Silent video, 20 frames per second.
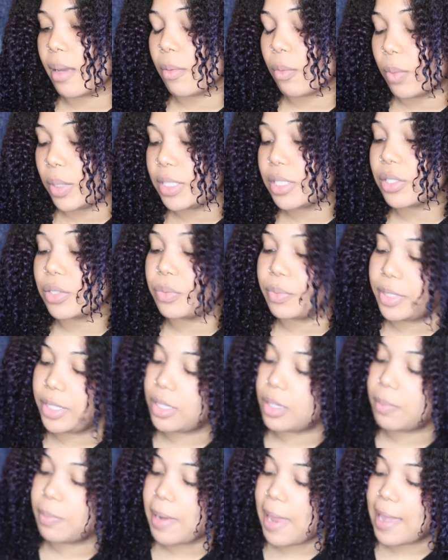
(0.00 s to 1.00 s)
uh, once a
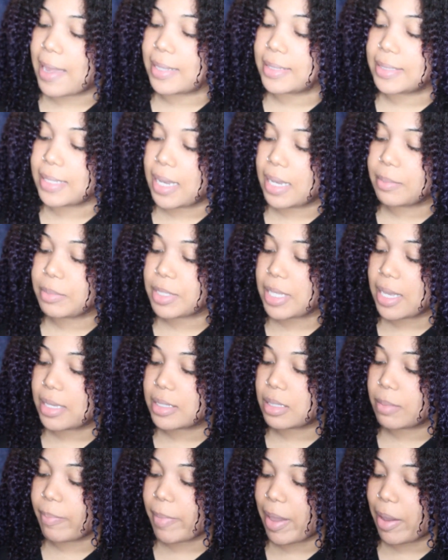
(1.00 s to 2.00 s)
week apply a dime
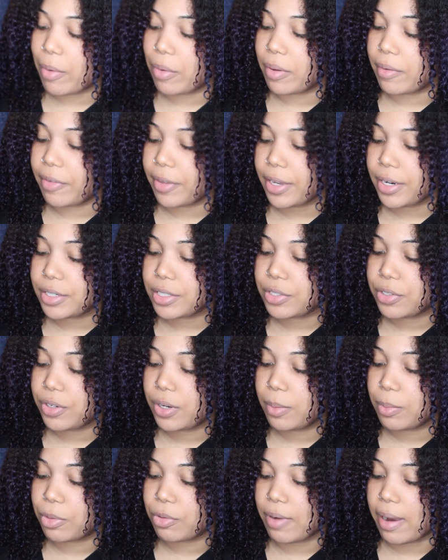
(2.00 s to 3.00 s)
size amount of hair
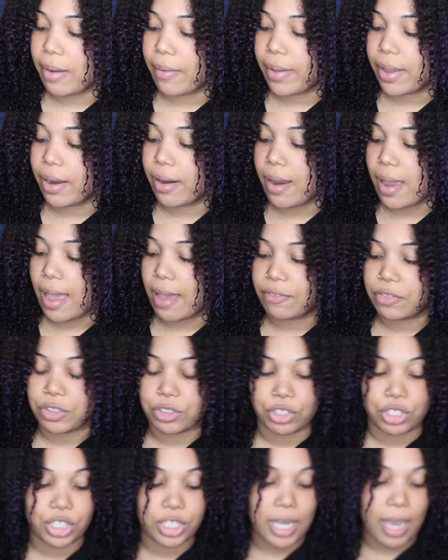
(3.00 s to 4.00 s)
serum throughout hair
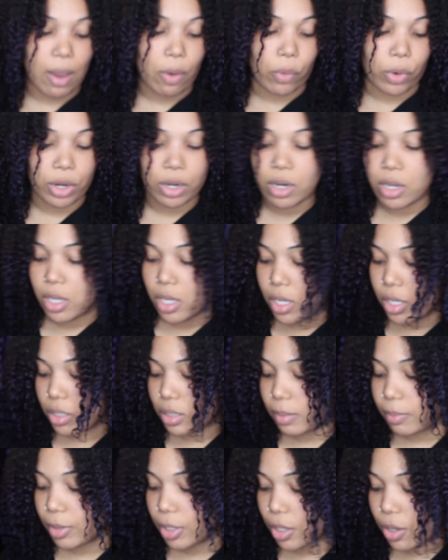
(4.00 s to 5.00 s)
after shower.
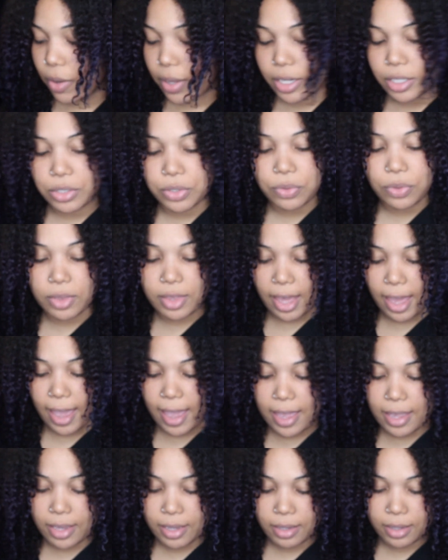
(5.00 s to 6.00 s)
So I'm going to go ahead and do
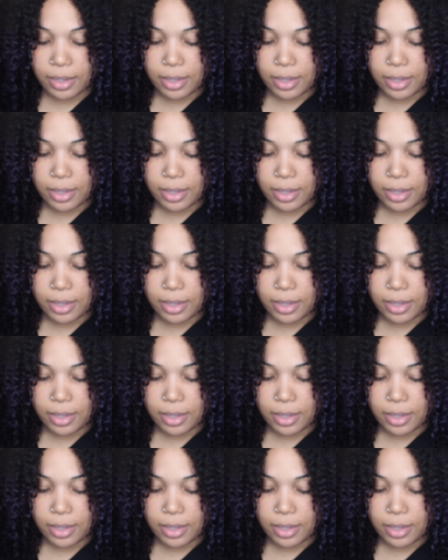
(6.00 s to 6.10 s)
that.